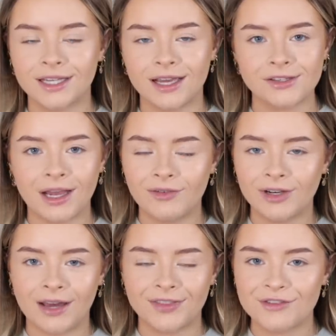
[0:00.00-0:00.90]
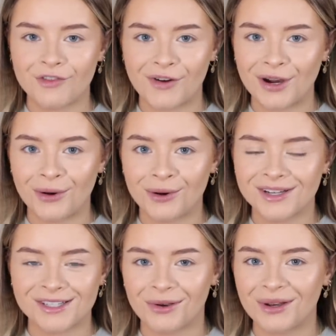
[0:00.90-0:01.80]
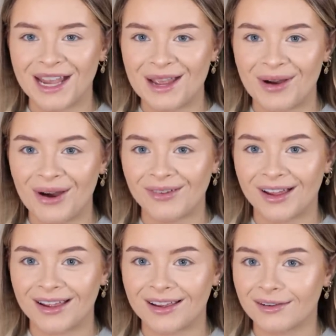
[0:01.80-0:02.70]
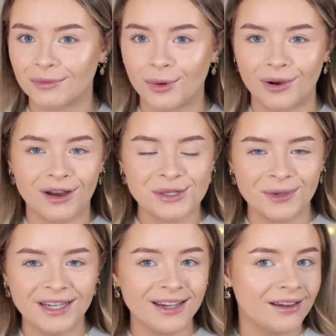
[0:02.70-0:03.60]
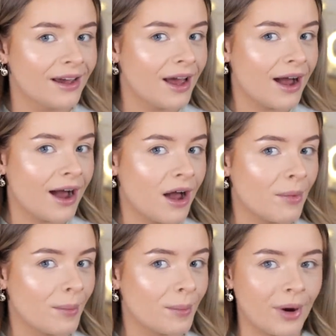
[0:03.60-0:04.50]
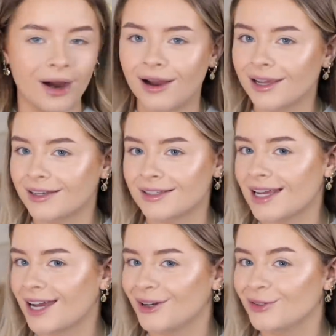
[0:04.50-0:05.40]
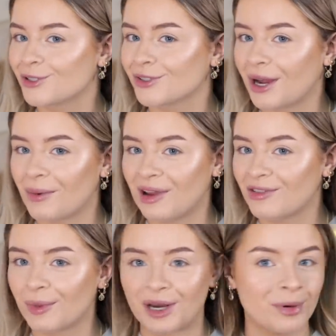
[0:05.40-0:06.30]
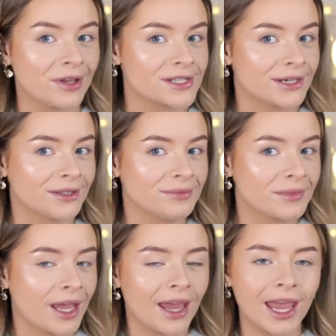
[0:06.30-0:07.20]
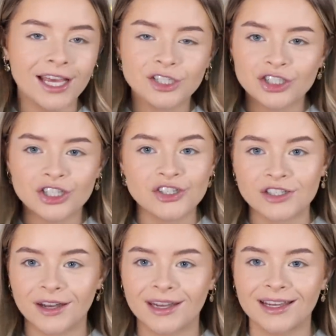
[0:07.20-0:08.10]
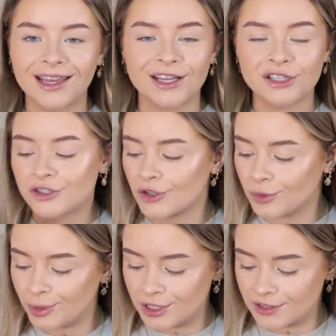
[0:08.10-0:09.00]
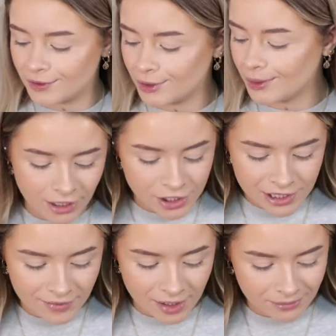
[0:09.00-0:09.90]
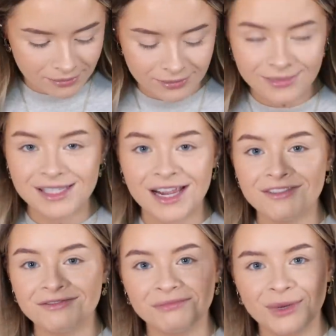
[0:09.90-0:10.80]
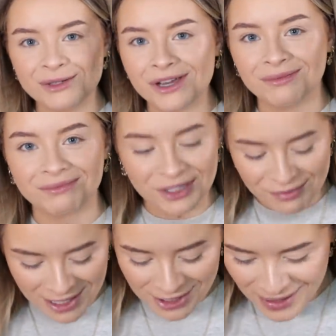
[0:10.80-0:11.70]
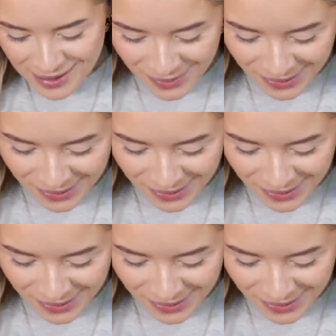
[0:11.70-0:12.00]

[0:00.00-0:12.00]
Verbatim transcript: yes, I haven't had this for very long because it only came out like what last week. Um, but I could tell straight away from when I put this on. It's just stunning. It's so beautiful. I just love it. Steph, well done. You've made a great